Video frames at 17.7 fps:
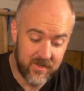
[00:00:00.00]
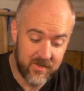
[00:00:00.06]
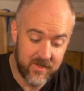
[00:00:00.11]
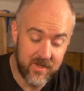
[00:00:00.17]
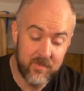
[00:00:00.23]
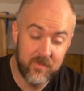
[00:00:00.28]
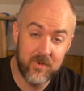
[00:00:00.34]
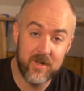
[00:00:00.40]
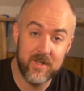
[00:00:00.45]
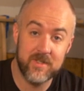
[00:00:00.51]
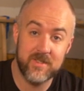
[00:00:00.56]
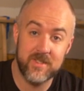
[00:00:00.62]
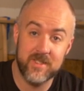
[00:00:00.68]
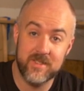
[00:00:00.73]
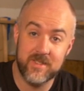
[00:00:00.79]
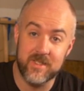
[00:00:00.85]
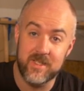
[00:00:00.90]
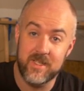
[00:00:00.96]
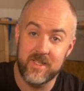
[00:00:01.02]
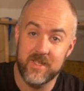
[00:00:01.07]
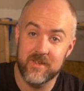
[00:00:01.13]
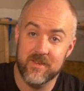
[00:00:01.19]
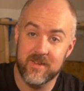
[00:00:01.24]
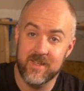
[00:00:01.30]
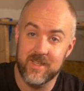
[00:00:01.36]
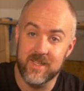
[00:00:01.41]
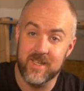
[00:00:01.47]
and the cleanup process, and
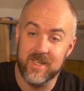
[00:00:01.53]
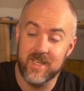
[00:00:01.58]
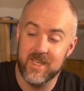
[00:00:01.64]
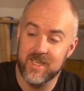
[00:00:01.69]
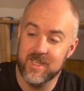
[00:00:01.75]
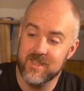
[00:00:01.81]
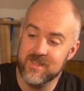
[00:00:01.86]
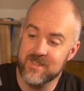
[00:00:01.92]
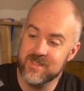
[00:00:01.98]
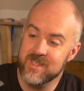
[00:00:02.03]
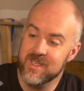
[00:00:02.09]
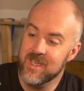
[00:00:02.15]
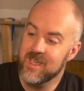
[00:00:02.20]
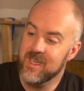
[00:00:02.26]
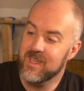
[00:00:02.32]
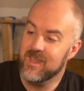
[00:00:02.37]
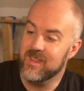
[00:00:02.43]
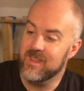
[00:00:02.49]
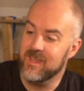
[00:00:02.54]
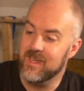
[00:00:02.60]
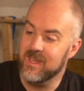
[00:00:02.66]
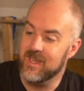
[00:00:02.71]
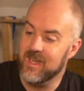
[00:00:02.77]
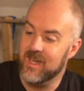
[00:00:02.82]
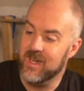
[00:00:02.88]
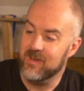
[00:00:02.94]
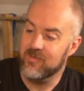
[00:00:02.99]
here it is.
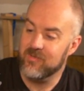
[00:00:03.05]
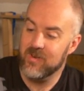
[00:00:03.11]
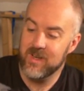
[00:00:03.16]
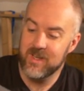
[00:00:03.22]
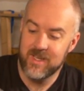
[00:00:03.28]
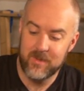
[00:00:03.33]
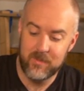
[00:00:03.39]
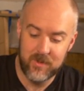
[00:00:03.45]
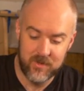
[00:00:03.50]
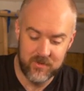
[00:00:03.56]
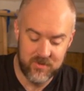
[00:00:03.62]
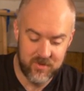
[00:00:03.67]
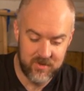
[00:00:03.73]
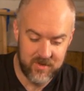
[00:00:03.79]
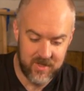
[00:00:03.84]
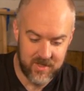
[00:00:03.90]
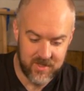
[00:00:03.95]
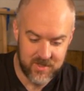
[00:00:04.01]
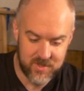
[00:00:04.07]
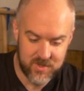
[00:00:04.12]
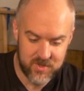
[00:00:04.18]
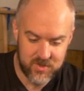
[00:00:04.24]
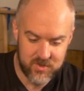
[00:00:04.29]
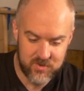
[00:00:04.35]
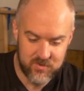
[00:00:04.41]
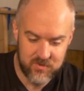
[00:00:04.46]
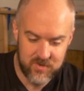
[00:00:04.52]
The uh, Freight Depot turned out
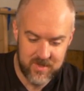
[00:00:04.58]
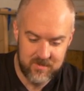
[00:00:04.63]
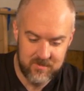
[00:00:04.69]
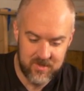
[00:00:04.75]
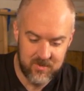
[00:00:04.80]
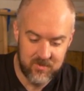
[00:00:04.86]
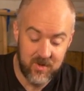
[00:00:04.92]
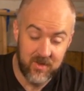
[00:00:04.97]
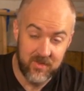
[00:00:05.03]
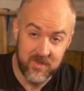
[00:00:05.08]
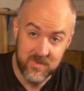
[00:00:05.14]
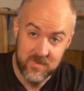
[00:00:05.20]
extremely well.